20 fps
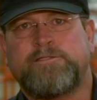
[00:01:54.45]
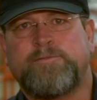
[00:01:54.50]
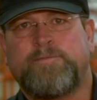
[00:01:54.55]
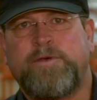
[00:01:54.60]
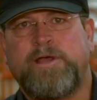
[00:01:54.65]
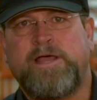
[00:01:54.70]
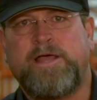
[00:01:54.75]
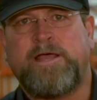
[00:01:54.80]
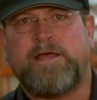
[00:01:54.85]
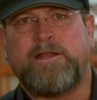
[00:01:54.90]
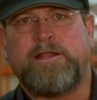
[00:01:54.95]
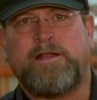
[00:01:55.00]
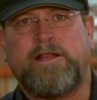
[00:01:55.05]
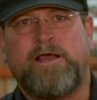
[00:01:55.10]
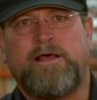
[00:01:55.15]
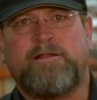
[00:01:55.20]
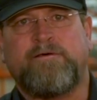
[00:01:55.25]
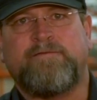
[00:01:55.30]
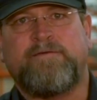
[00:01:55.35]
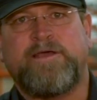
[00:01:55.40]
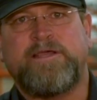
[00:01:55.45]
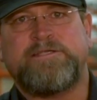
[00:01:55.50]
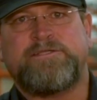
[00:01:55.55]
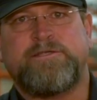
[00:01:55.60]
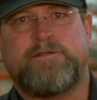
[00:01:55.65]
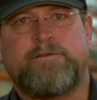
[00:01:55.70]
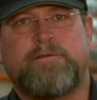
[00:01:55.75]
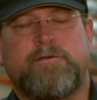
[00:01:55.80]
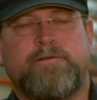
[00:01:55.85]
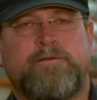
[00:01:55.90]
spine and
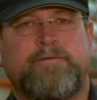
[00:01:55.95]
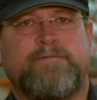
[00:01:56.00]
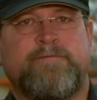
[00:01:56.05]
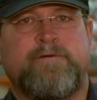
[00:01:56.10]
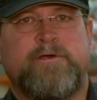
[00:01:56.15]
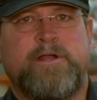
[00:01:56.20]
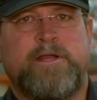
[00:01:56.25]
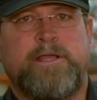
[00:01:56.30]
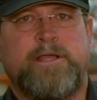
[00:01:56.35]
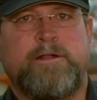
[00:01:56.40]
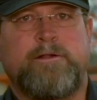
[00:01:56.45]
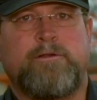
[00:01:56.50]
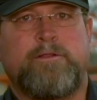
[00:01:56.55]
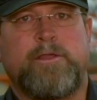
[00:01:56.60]
elevation through their front end?